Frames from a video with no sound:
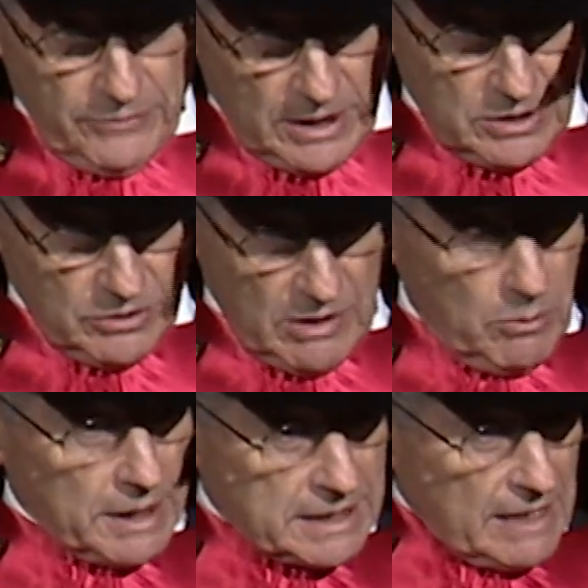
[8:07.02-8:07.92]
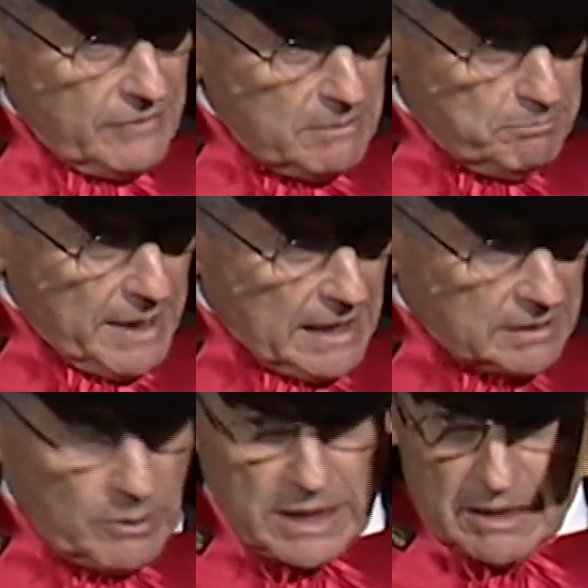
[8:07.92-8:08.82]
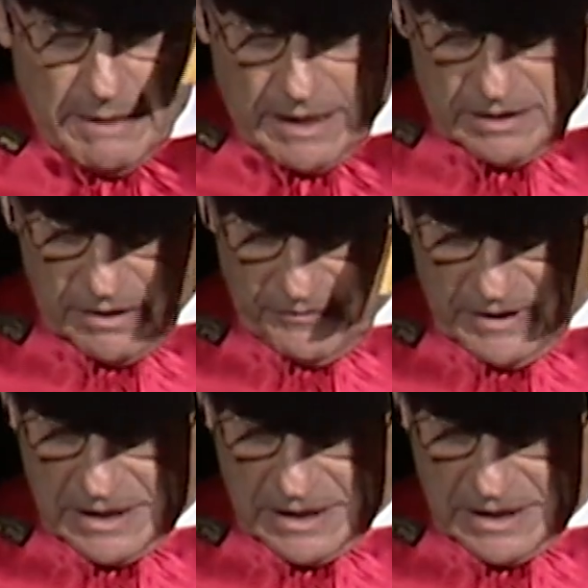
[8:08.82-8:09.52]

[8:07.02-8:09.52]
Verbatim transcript: I do, I want to have impact. I want it to make a difference.